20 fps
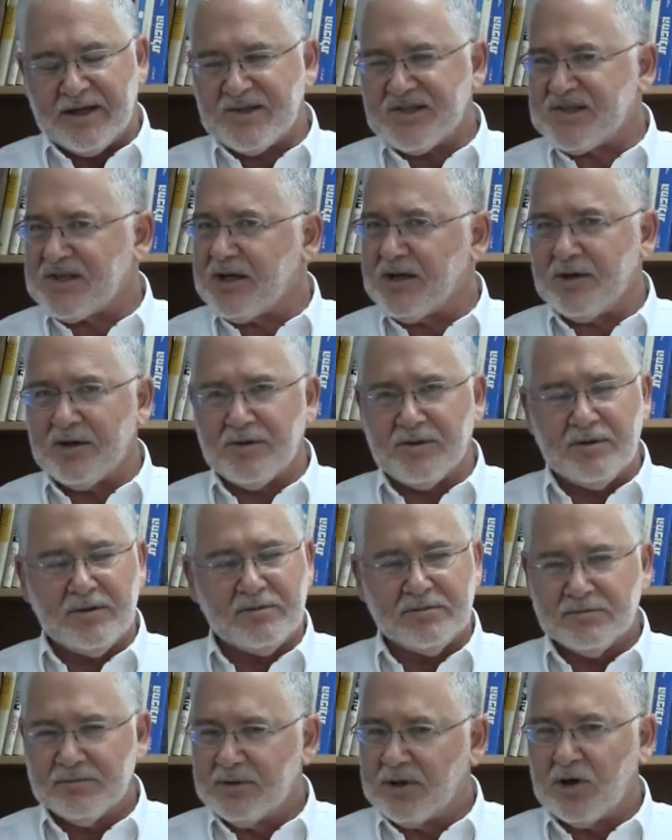So,
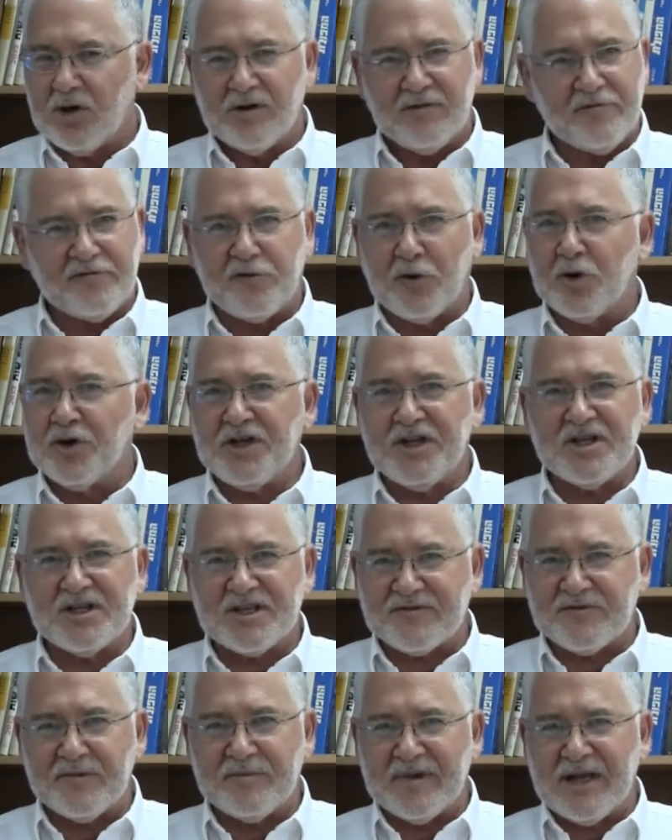4
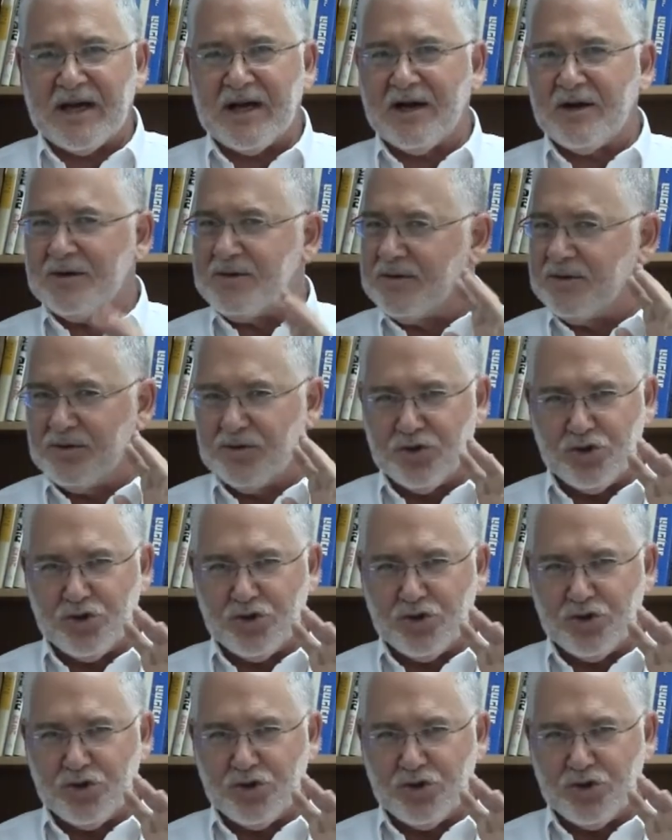years from now,